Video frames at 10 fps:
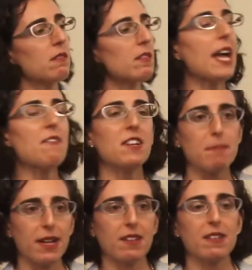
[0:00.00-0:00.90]
life
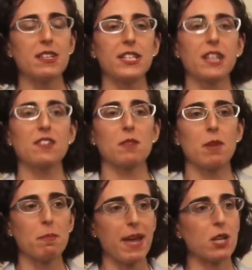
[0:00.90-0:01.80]
expectancy changes
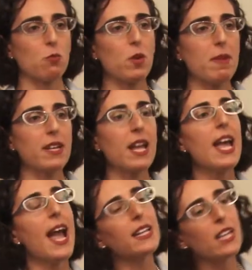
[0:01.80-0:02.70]
among men and women,
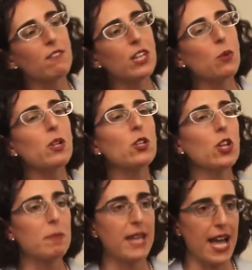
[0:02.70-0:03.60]
and giving you a
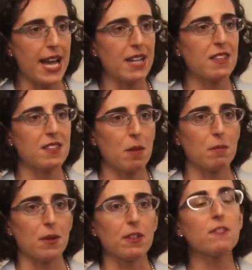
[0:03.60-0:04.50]
look behind the
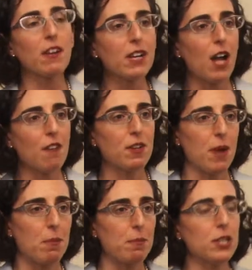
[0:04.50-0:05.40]
numbers. Very often,
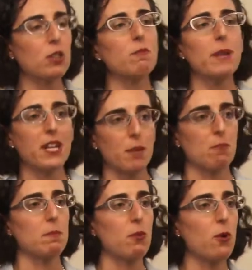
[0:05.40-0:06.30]
probably you've picked up
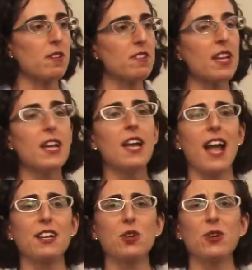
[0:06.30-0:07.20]
reports
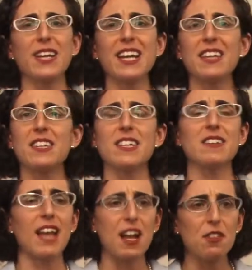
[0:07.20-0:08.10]
and you're getting
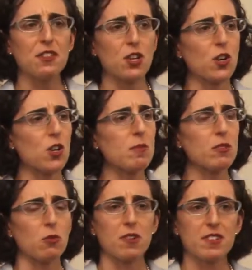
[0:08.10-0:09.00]
these health terms
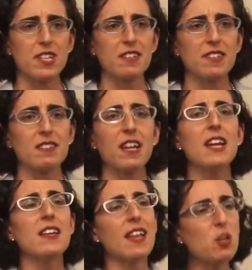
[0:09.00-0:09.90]
or statistics,
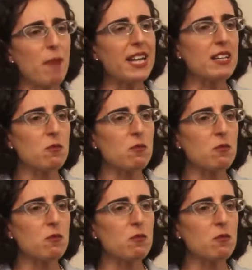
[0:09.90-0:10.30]
and you might